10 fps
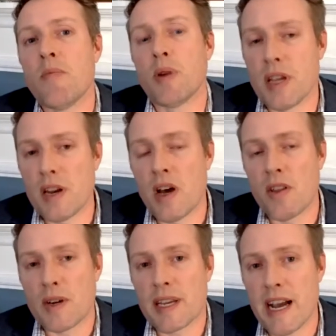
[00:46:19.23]
but then
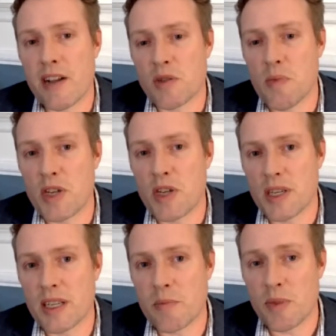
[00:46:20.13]
other accounts
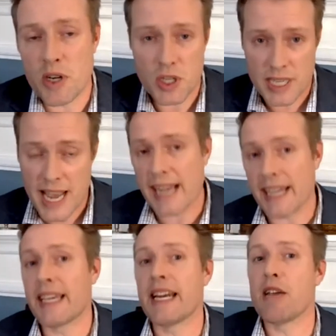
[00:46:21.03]
mentioning the British
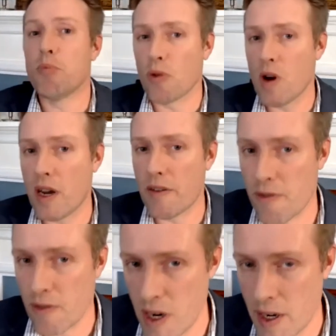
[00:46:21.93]
attacking in a broad
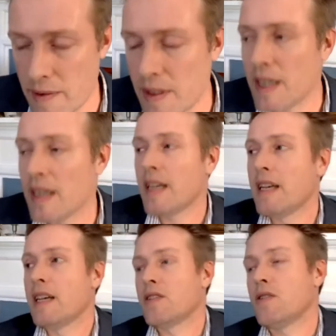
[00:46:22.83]
front
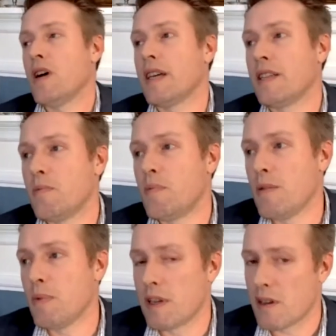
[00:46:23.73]
talking to
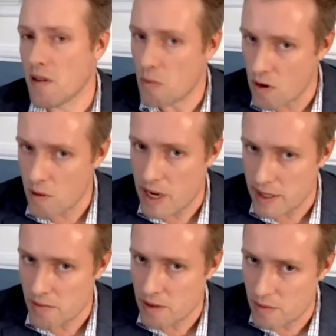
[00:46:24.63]
people that know more
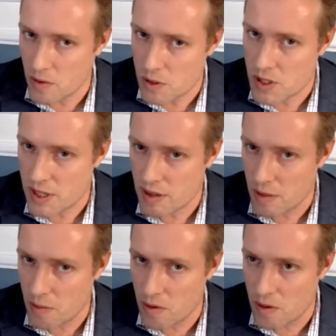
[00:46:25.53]
about the Revolutionary
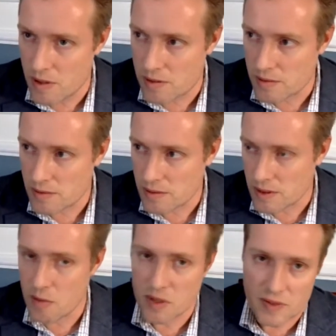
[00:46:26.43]
War
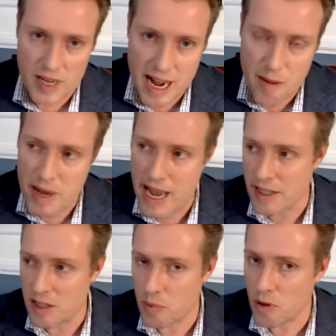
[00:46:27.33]
in terms of
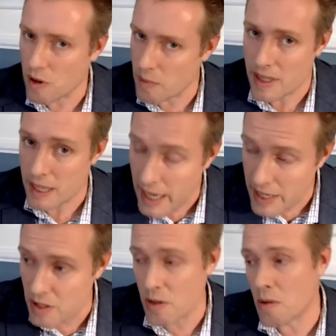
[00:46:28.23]
combat and deployment than I
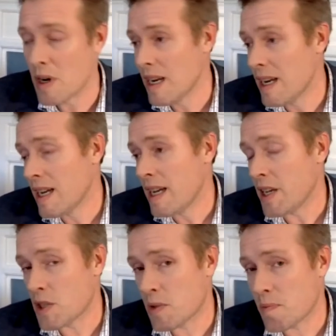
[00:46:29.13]
do,
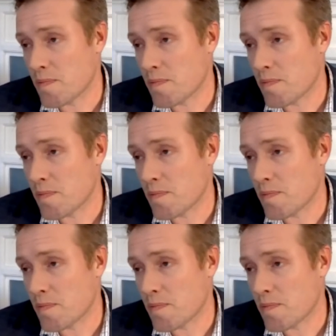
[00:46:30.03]
it